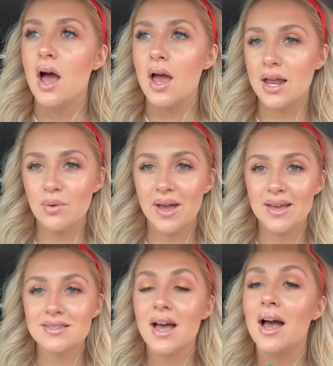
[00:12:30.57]

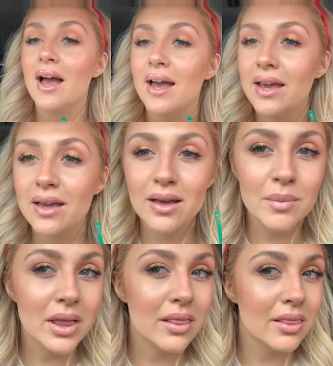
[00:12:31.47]
Anyways, I
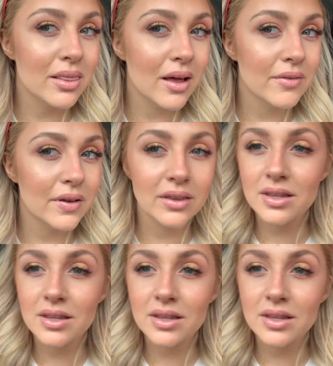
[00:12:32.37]
am loving